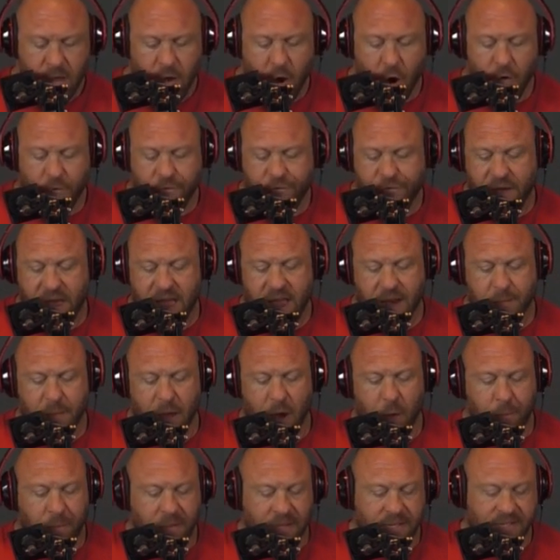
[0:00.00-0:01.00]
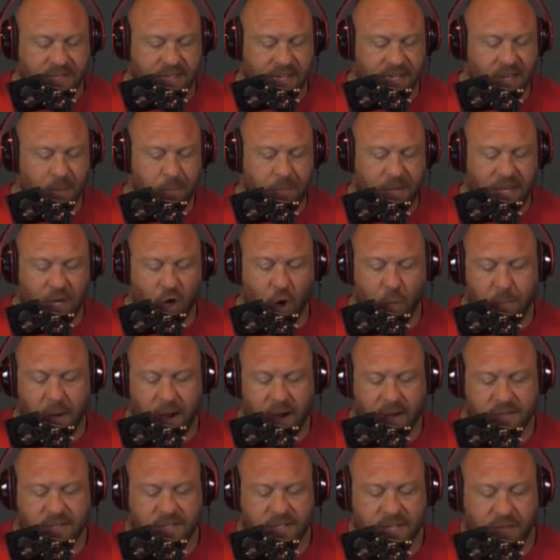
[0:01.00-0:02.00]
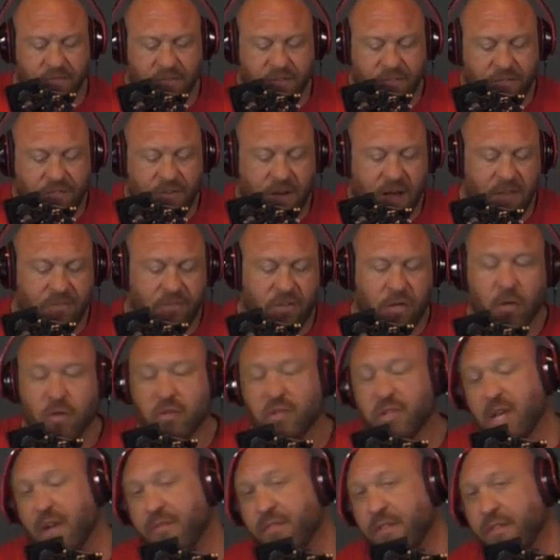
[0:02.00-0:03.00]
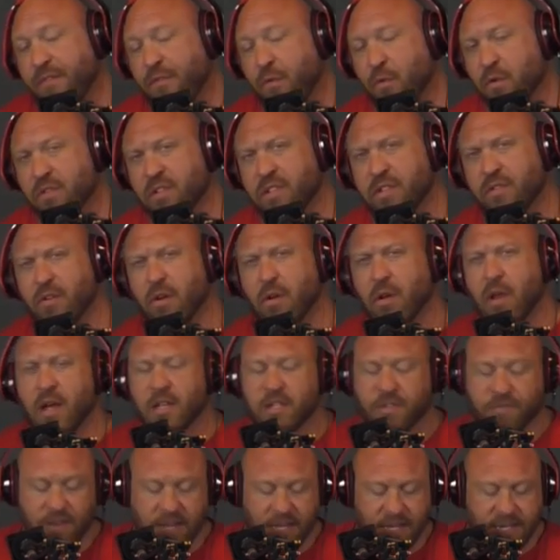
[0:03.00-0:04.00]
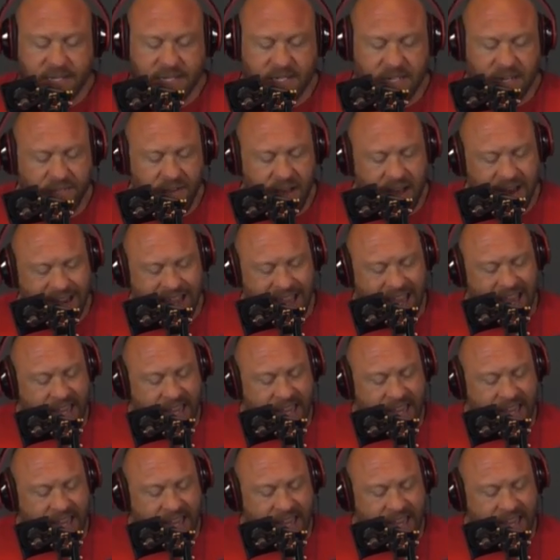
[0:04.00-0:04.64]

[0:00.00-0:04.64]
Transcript: All fan mail, please send to P.O. Box 752740, Las Vegas, Nevada,